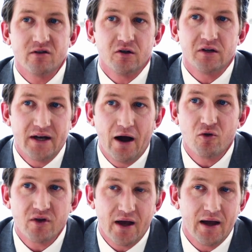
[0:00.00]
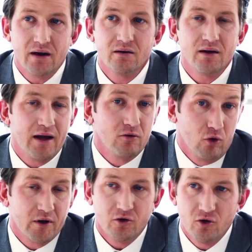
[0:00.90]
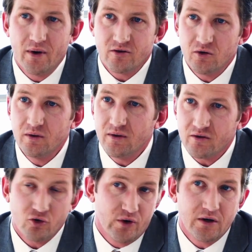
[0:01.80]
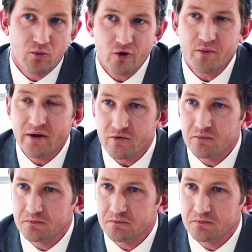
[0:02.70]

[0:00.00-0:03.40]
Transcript: to clean house and and look at new ways of doing things and creating more space.